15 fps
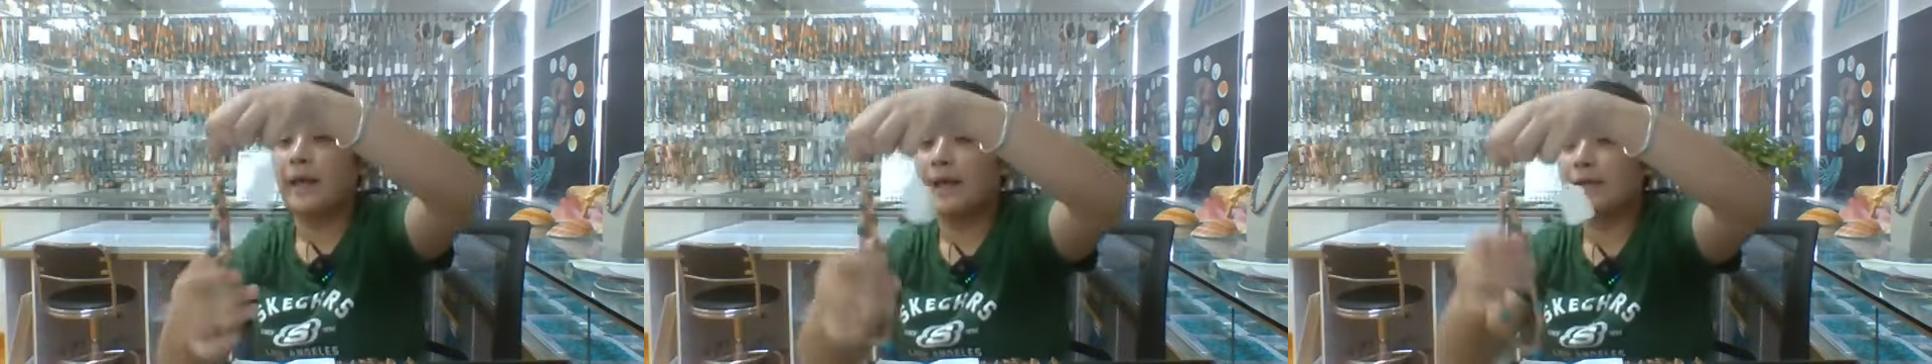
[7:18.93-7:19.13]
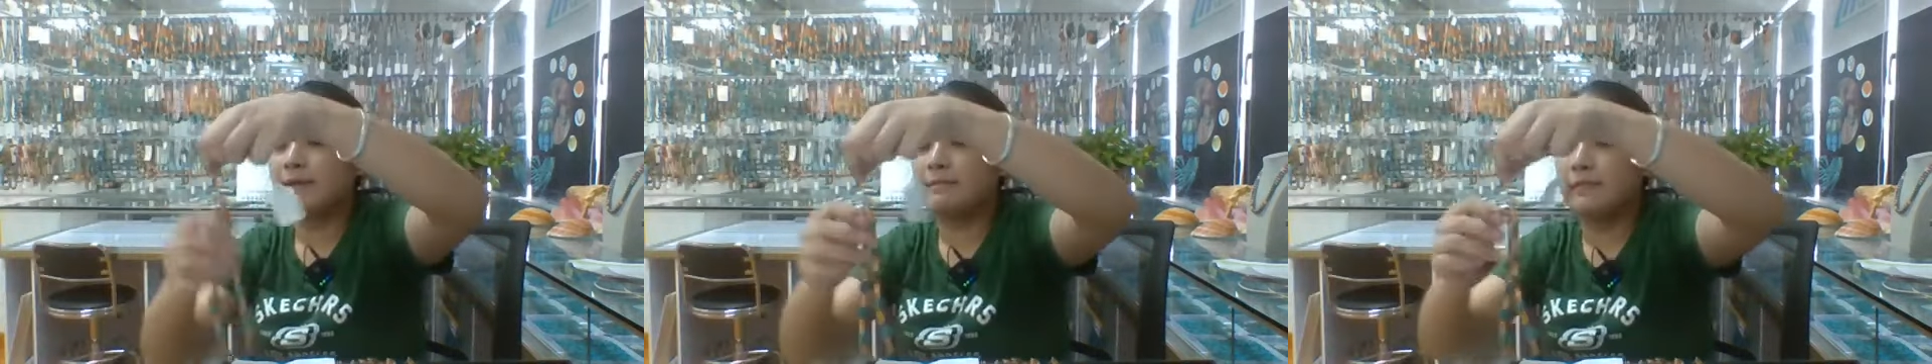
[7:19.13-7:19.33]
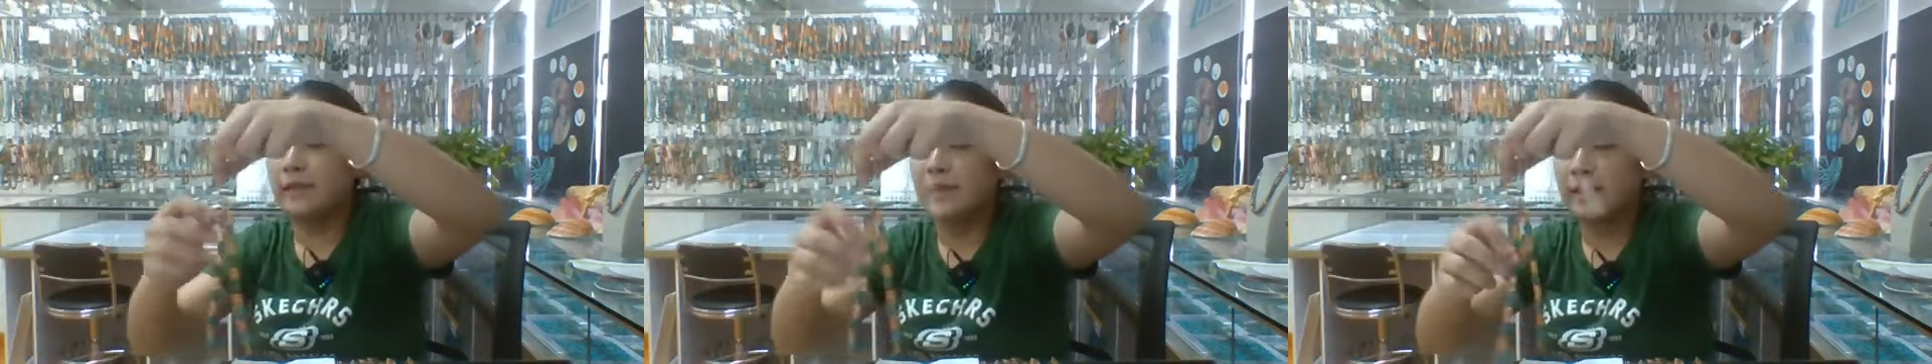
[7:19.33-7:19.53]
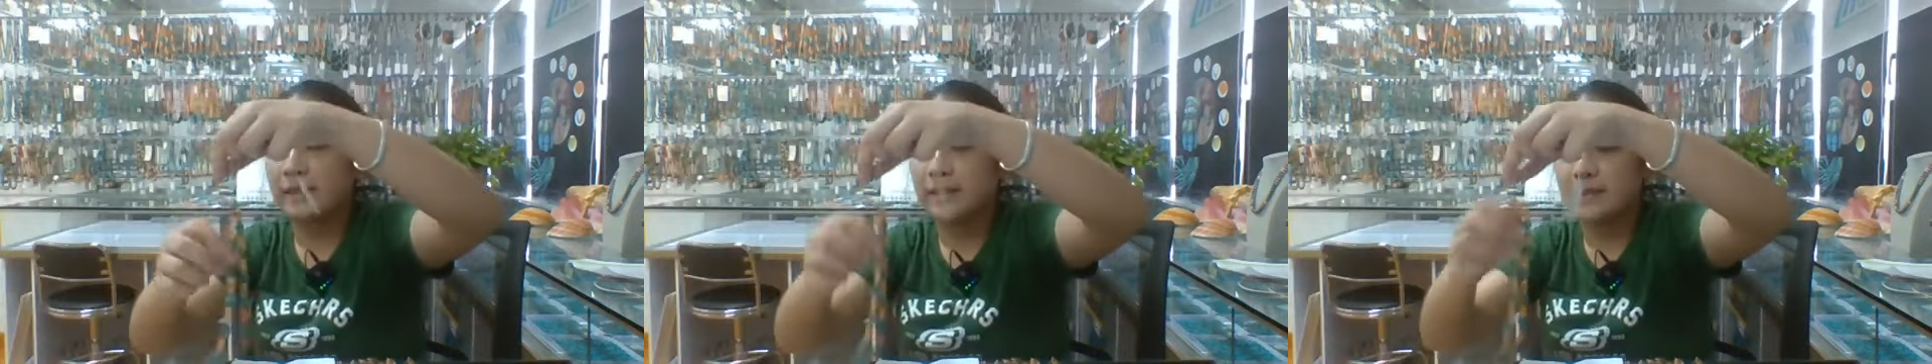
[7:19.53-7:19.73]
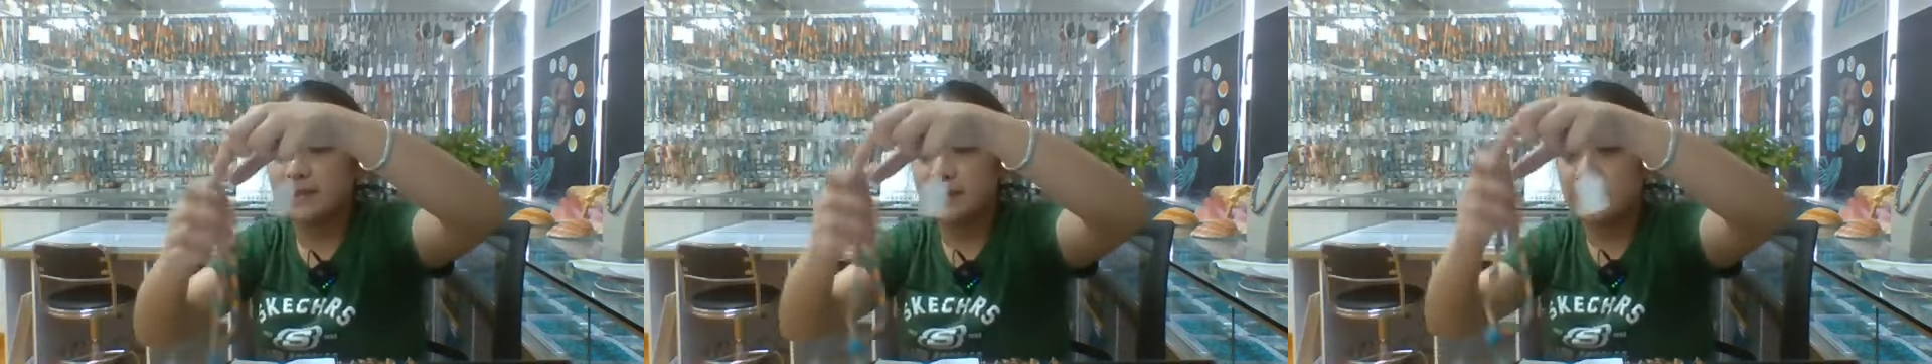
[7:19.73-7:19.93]
And
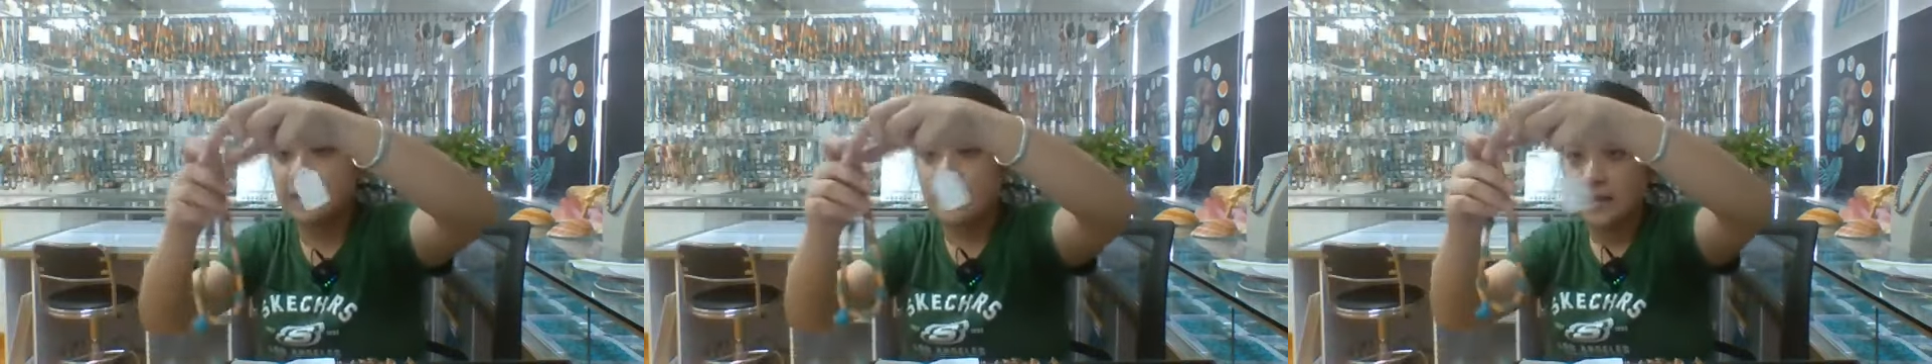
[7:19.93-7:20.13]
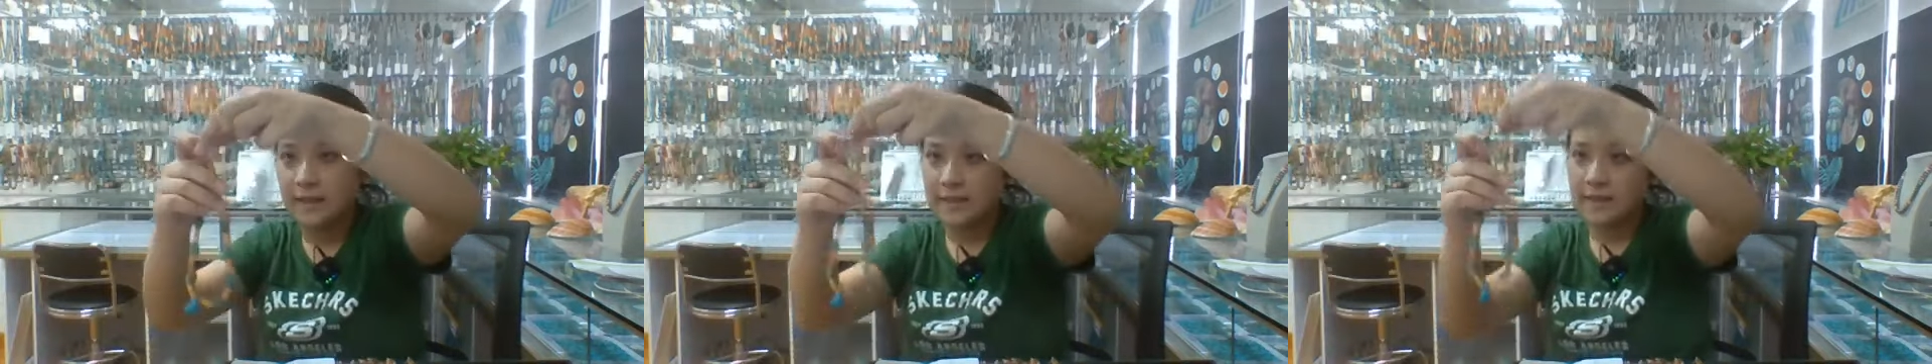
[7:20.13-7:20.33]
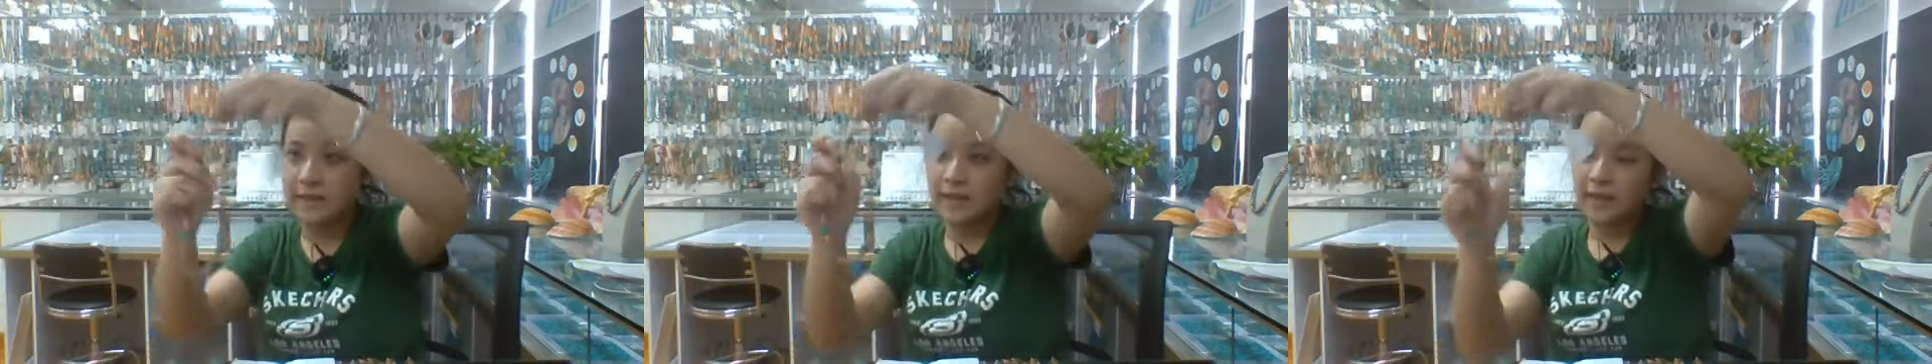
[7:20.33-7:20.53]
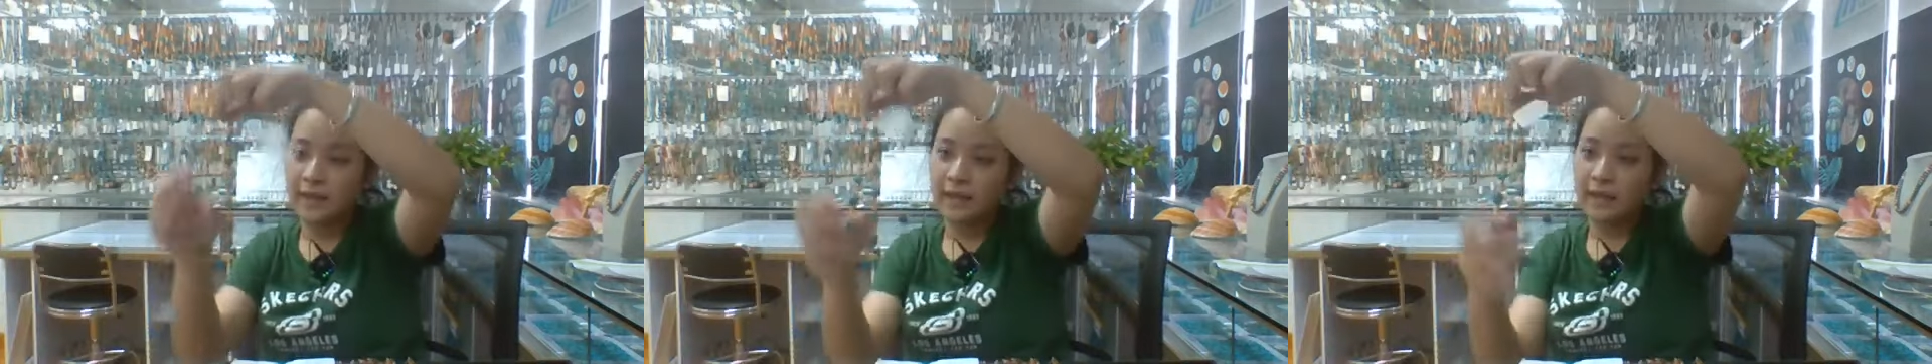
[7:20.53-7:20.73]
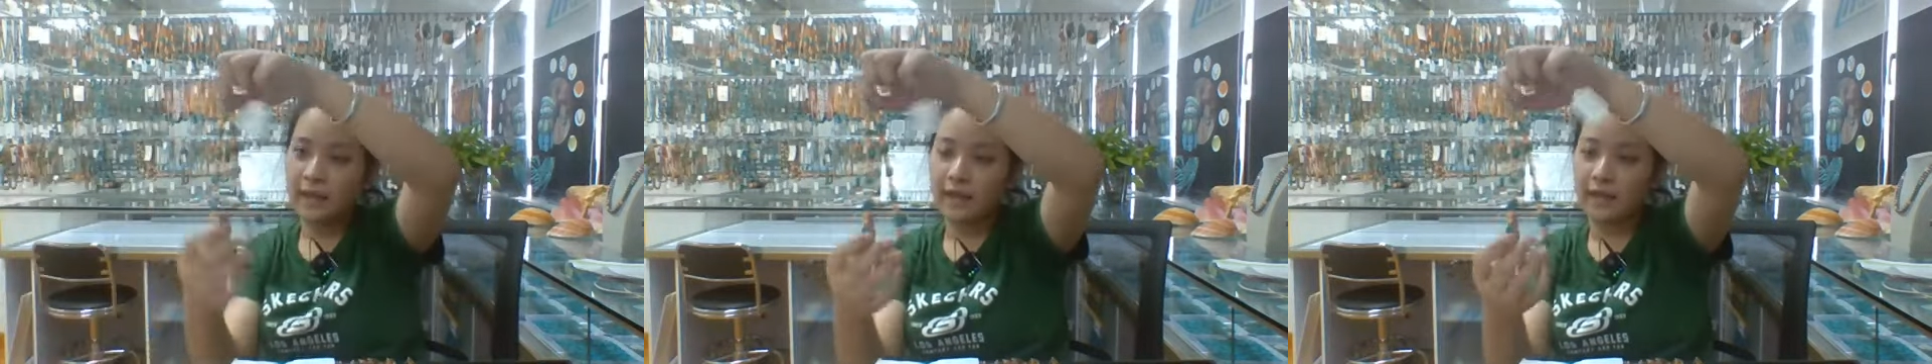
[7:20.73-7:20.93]
it is
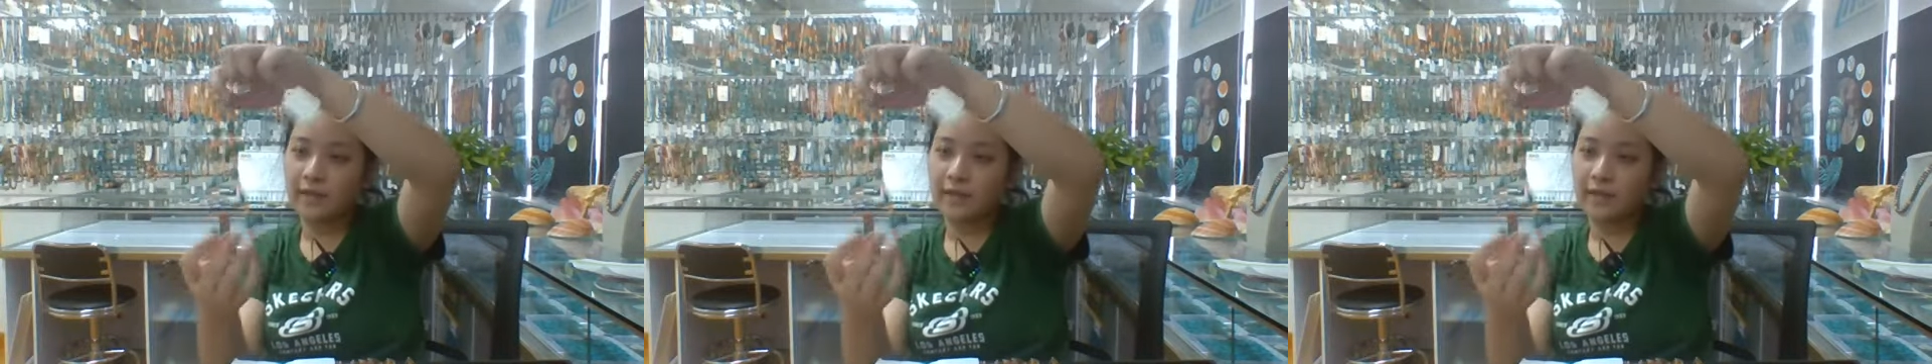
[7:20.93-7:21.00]
16